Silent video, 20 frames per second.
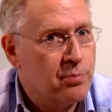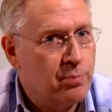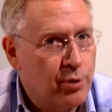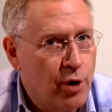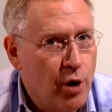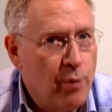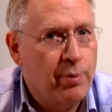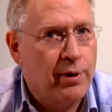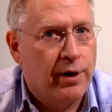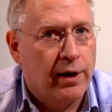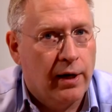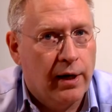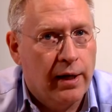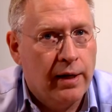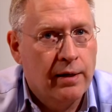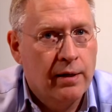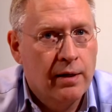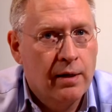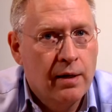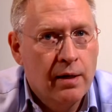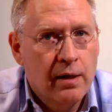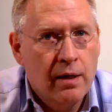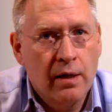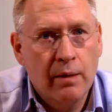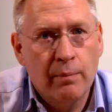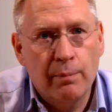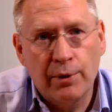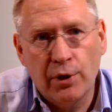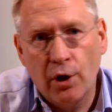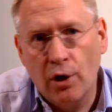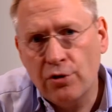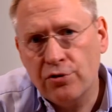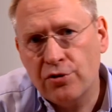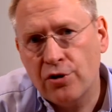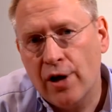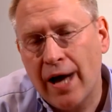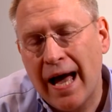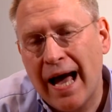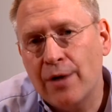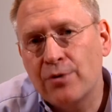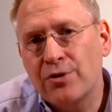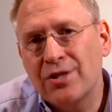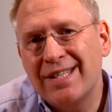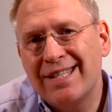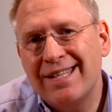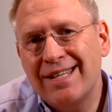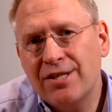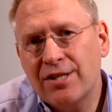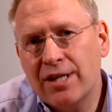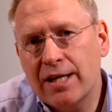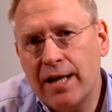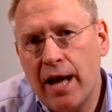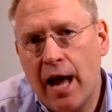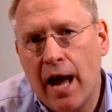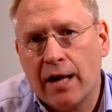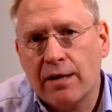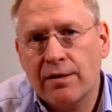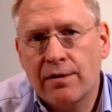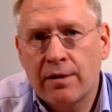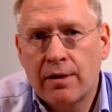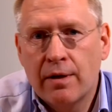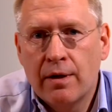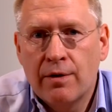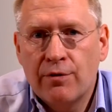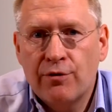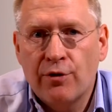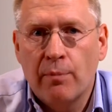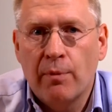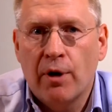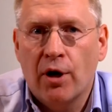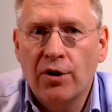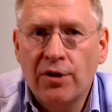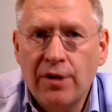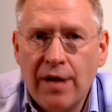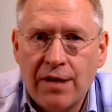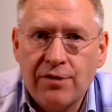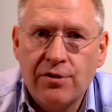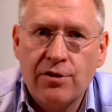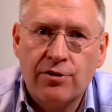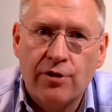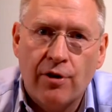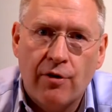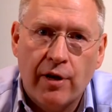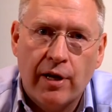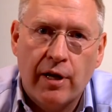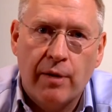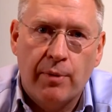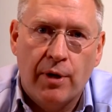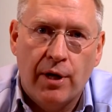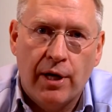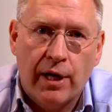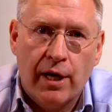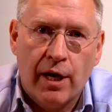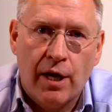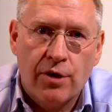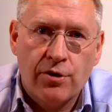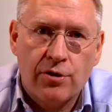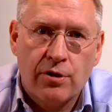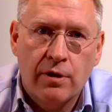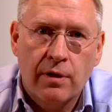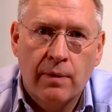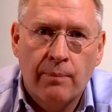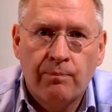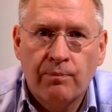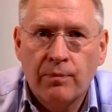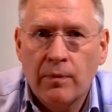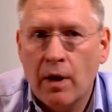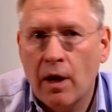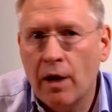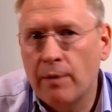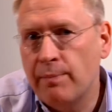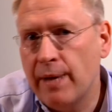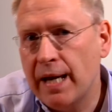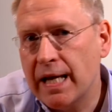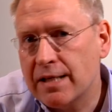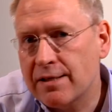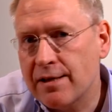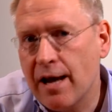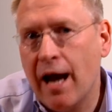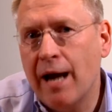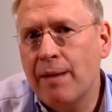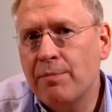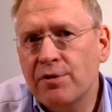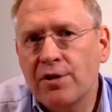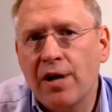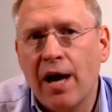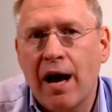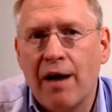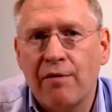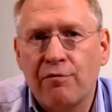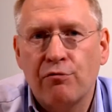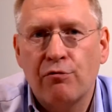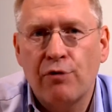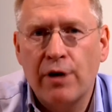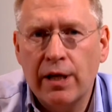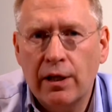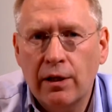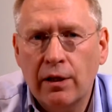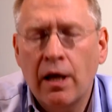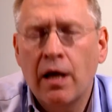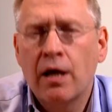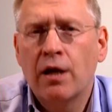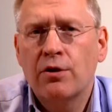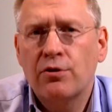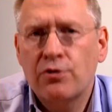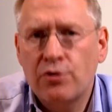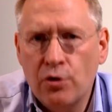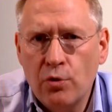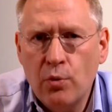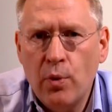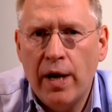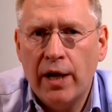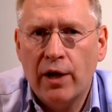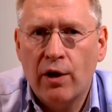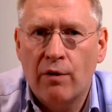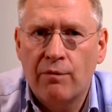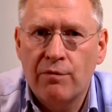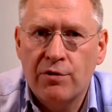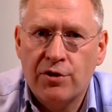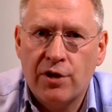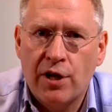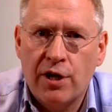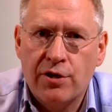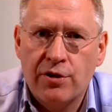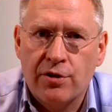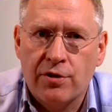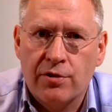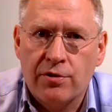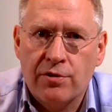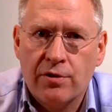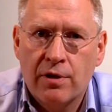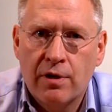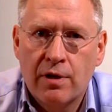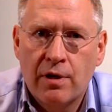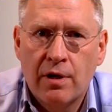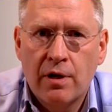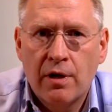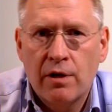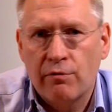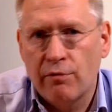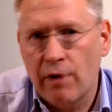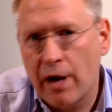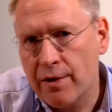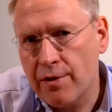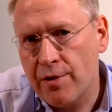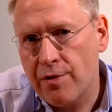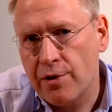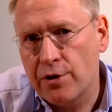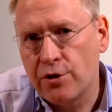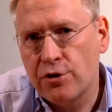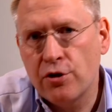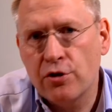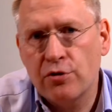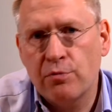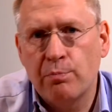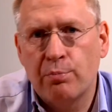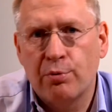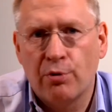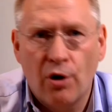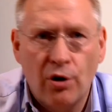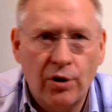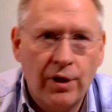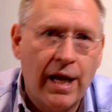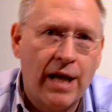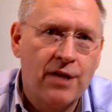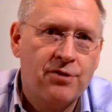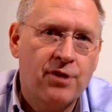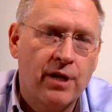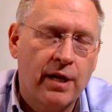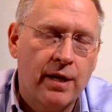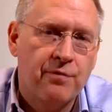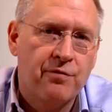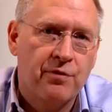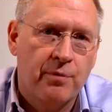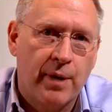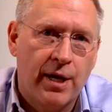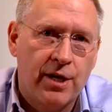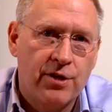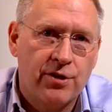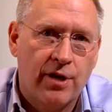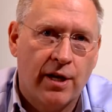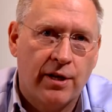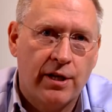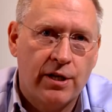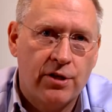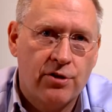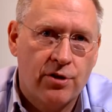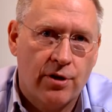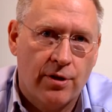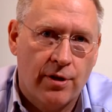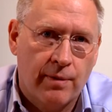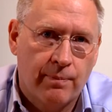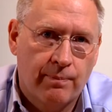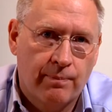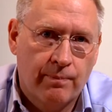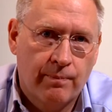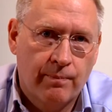appropriately, but also how to disconnect from unnecessary communication and make time to have real two-way conversations rather than just broadcasting information at each other.